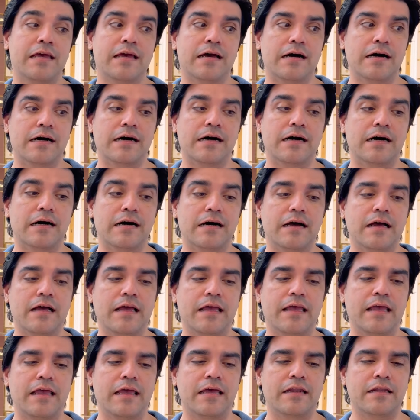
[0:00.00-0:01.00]

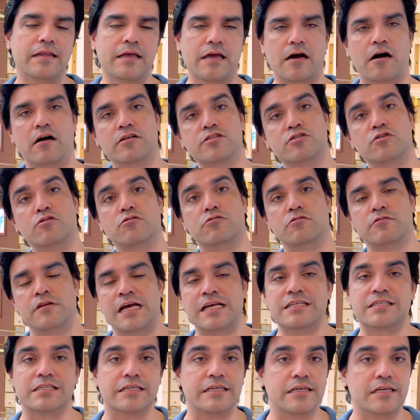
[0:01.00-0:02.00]
And also,
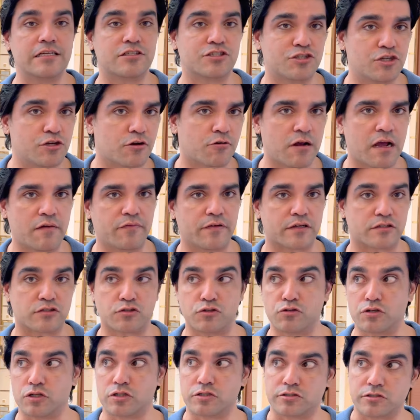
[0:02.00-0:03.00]
nicely, it's geographic. So
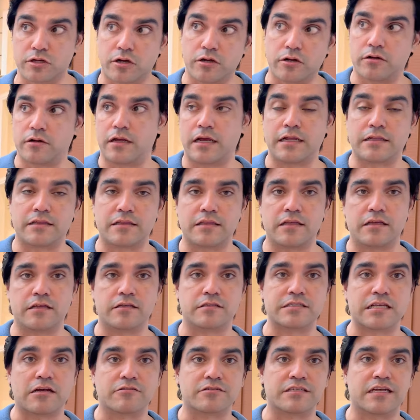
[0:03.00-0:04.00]
you could start at the
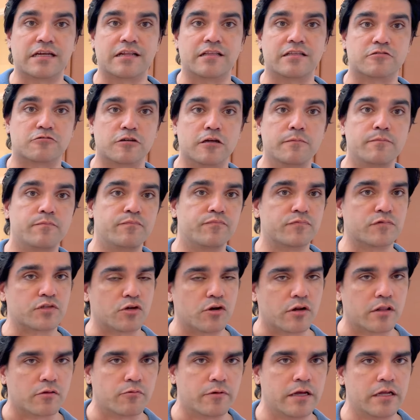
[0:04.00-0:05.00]
south side of the strip,
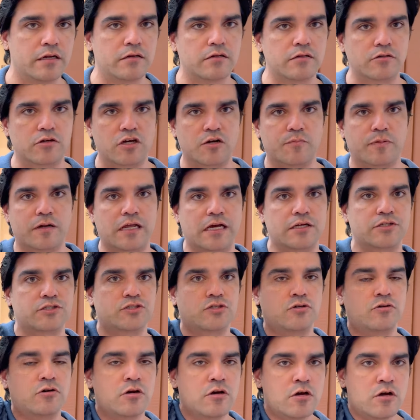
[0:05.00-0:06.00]
go to the Wynn, go to
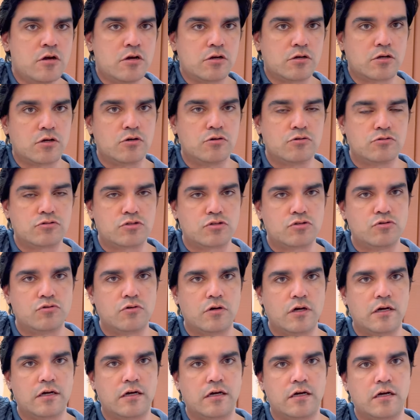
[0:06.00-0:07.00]
Bellagio, go to
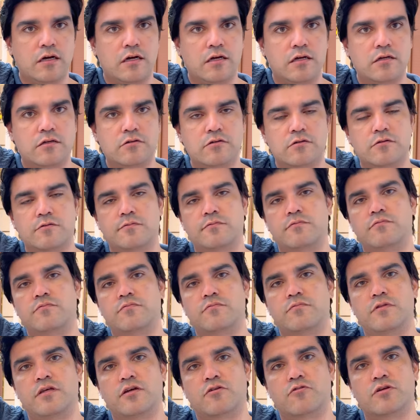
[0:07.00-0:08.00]

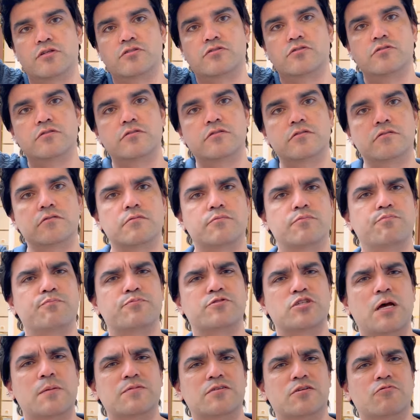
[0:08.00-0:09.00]
the Crystals,
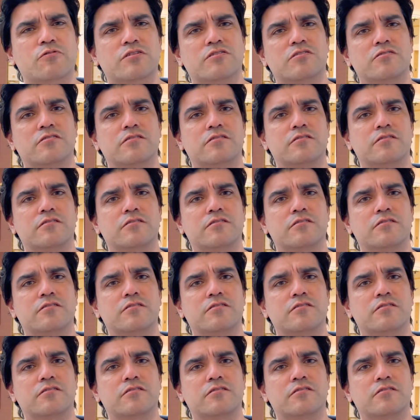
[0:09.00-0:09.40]
Shops at Crystals.